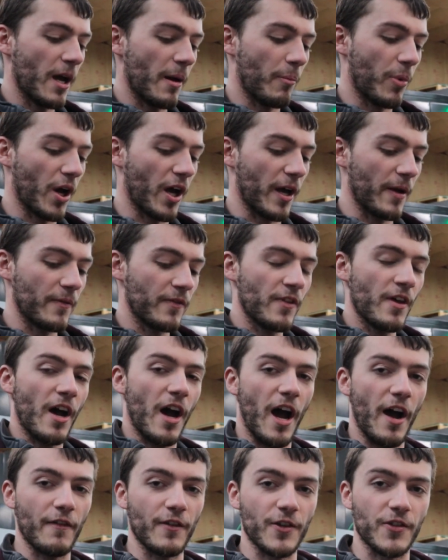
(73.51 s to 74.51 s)
But
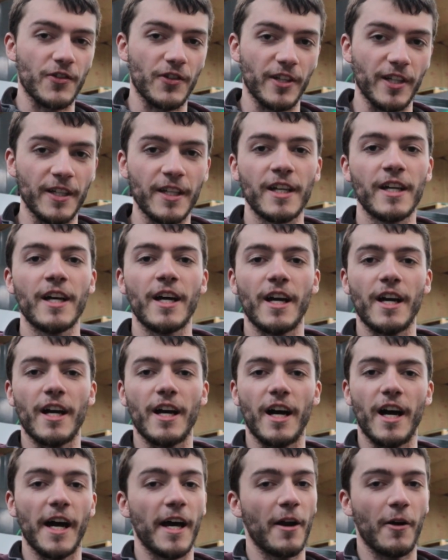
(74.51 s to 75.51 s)
obviously
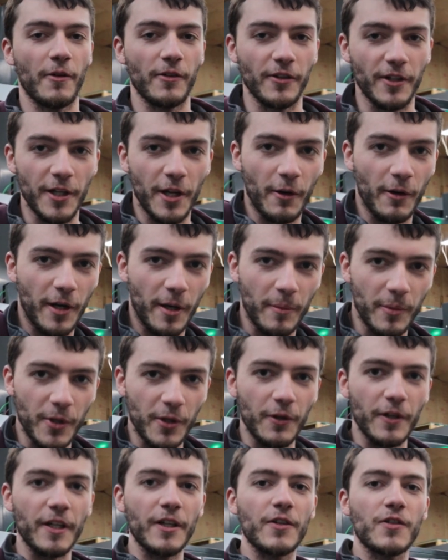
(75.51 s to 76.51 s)
I don't really know what I'm
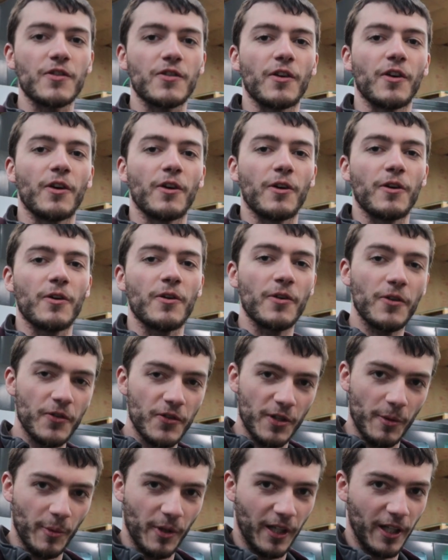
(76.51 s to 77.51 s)
doing, so
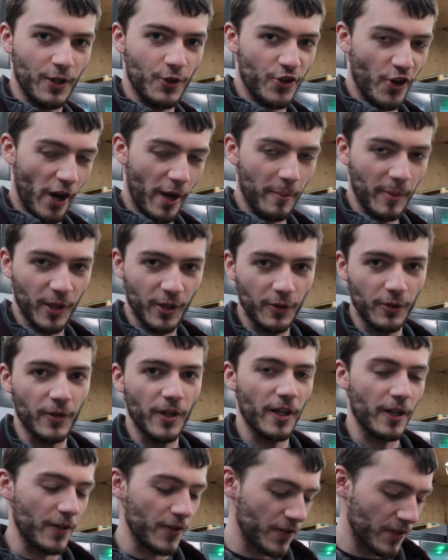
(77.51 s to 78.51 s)
someone can chime in who
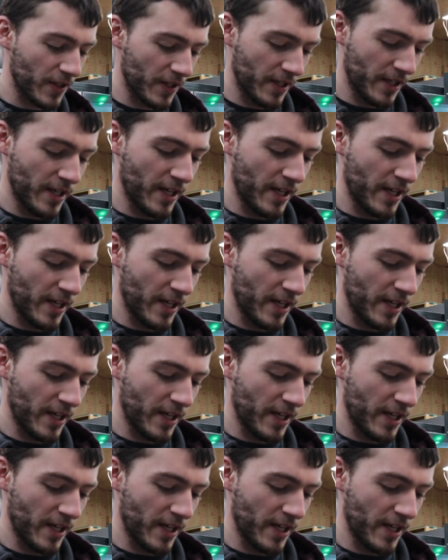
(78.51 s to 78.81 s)
does